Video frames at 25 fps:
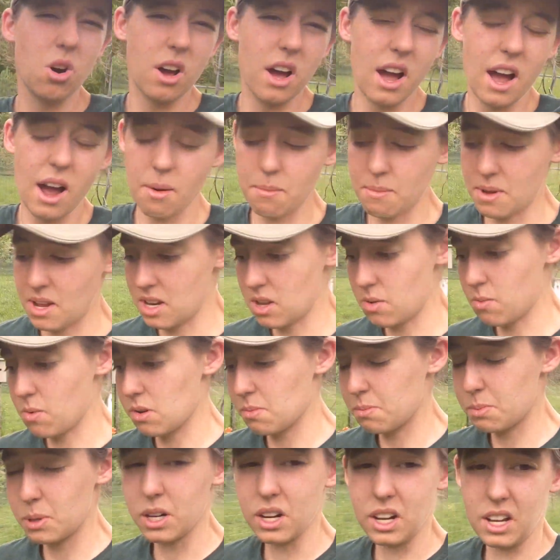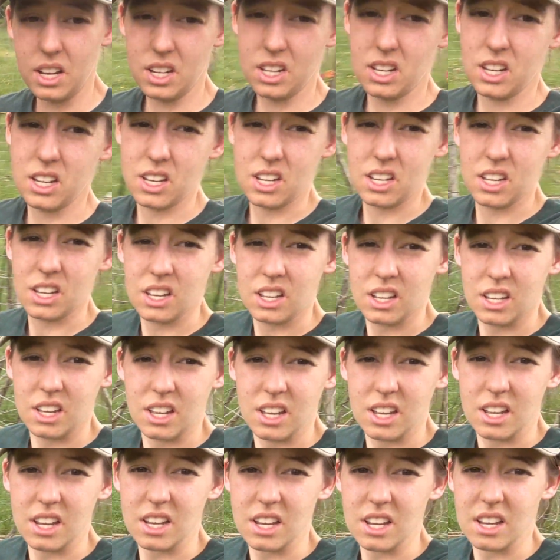how many we put
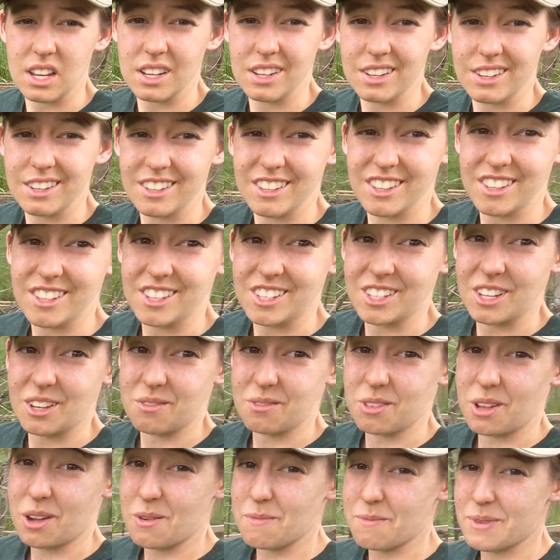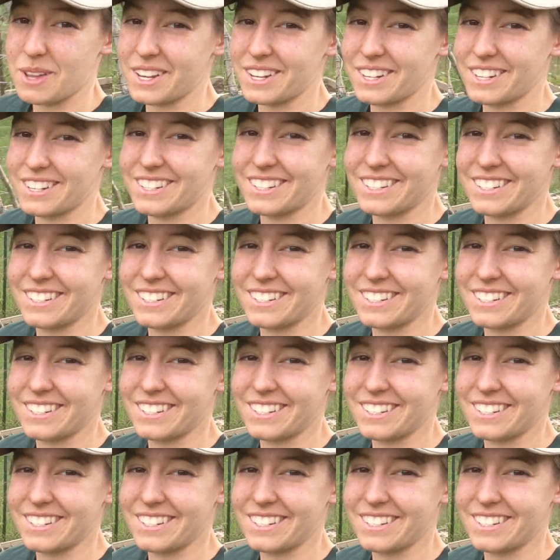in the sunflower bed.